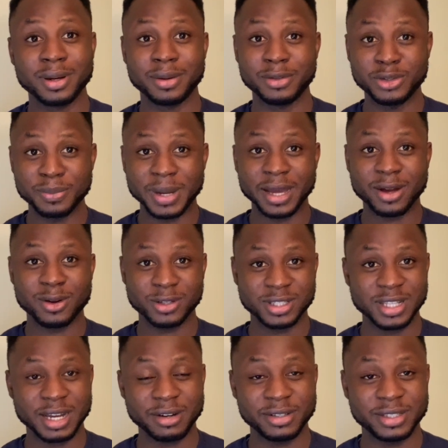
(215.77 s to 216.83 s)
you might
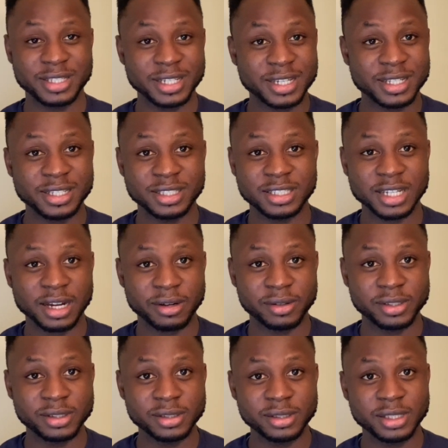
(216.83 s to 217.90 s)
consider retaking the
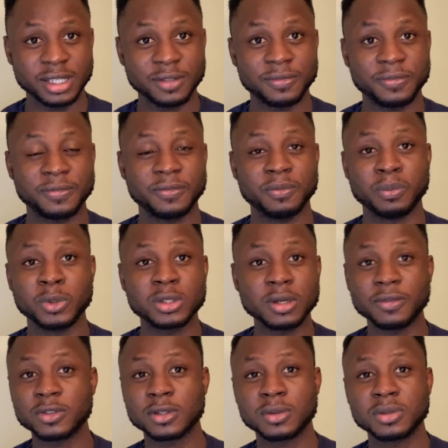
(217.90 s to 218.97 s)
GRE. If most of
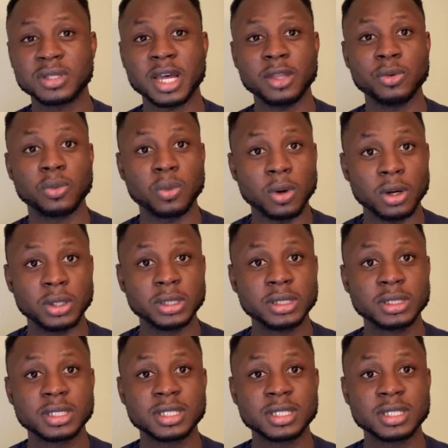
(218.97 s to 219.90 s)
the schools that you want